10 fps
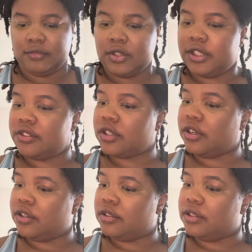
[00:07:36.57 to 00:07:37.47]
It's
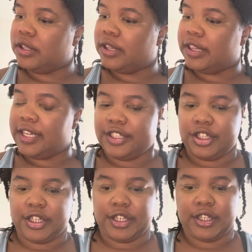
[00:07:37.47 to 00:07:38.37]
called
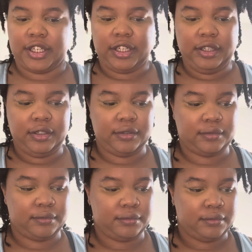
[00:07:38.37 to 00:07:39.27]
Legendary.
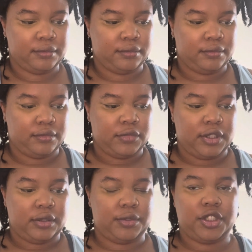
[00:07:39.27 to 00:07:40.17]

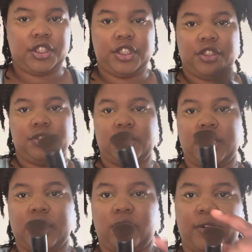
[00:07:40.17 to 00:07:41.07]
I'm just gonna use a
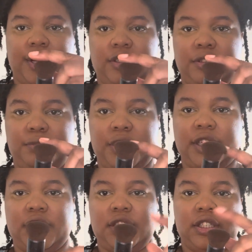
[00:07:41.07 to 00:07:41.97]
kind of rounded
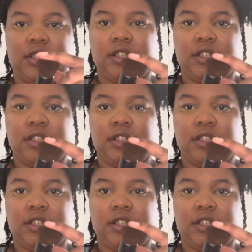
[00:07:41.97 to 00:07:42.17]
brush